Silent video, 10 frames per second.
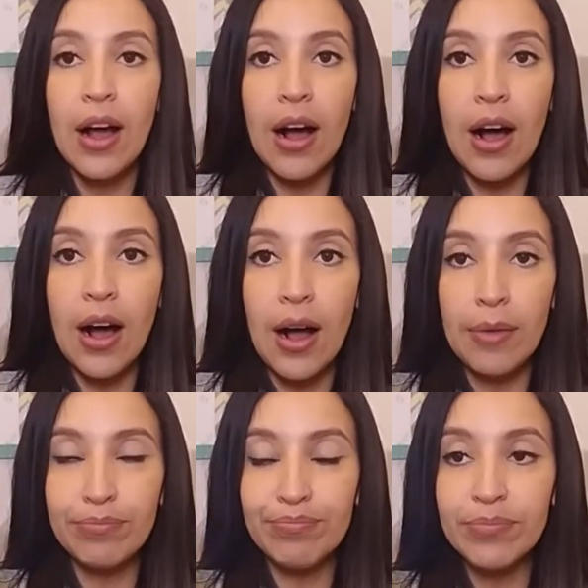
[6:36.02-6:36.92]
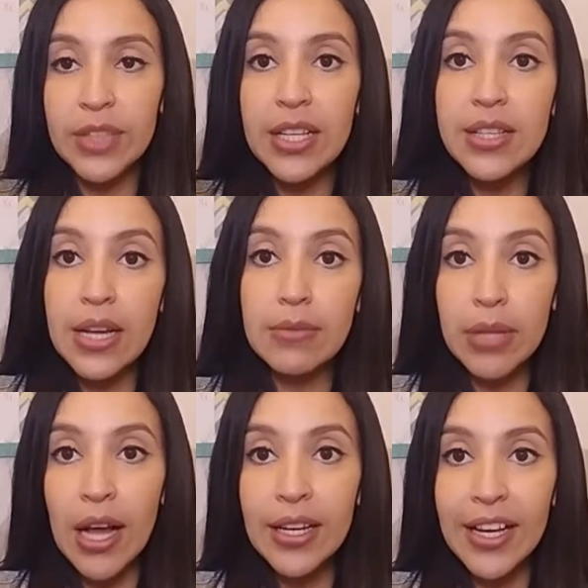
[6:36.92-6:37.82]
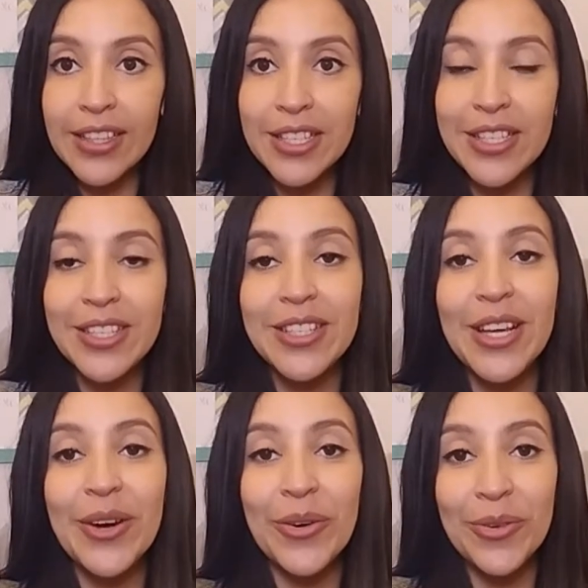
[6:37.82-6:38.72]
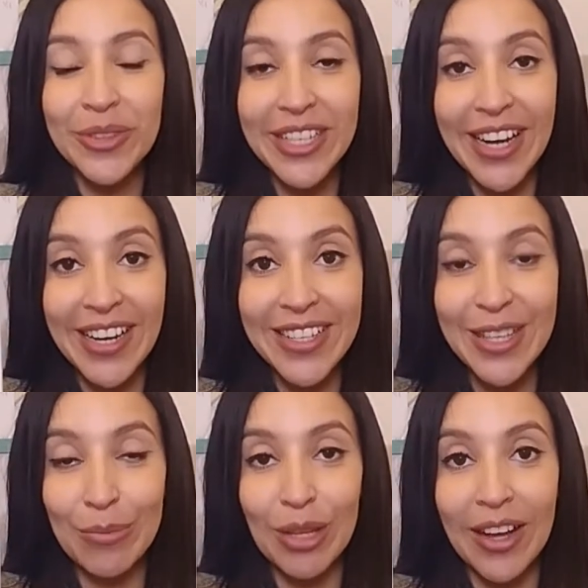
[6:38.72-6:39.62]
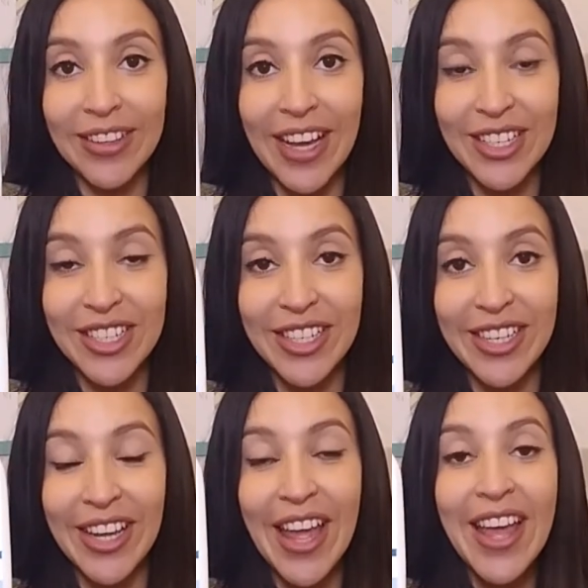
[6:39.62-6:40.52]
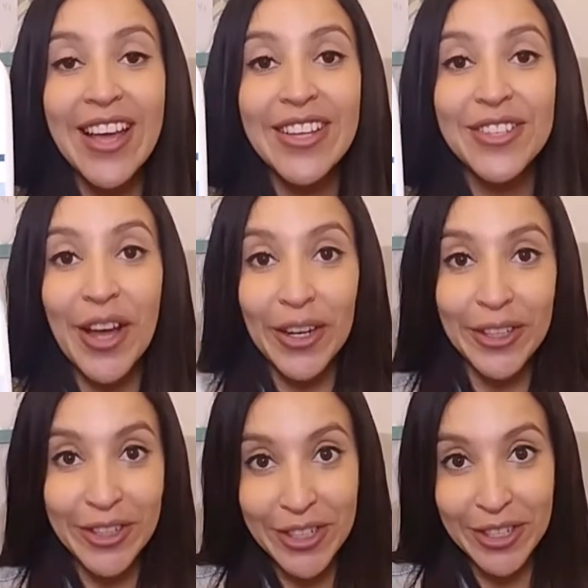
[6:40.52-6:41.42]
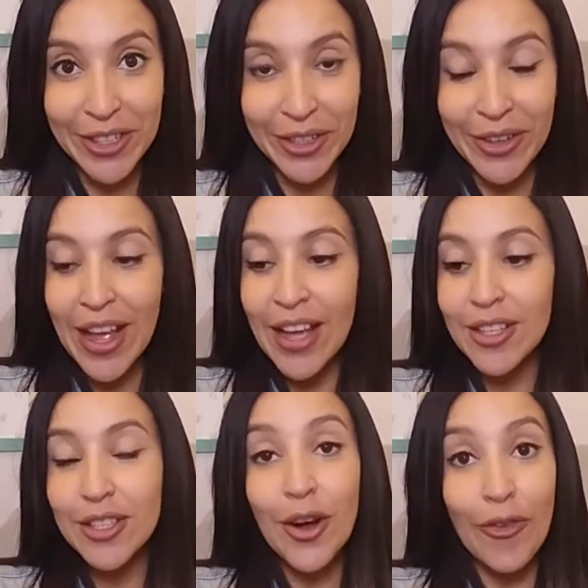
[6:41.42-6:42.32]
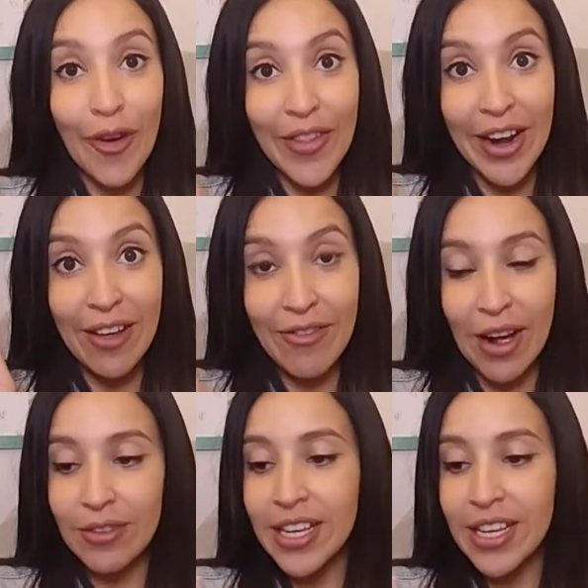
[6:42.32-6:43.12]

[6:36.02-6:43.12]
sunblock, and this is the only kind of sunblock that she is not allergic to so far that I found.